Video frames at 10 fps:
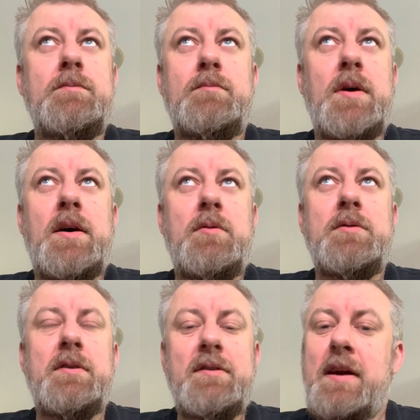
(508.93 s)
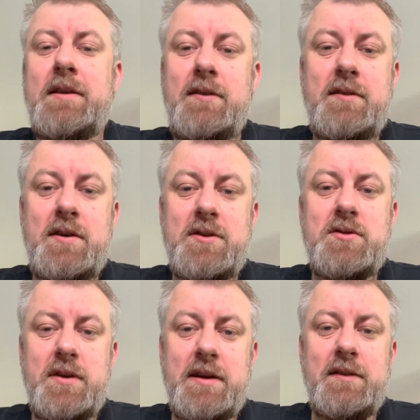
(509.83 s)
But I wouldn't say this
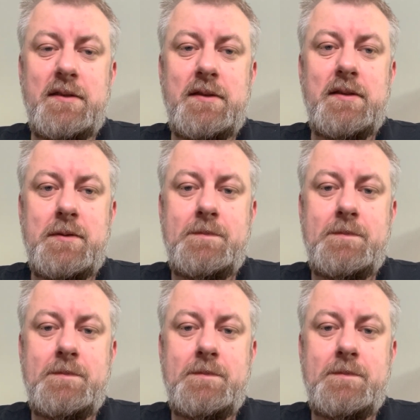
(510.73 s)
country is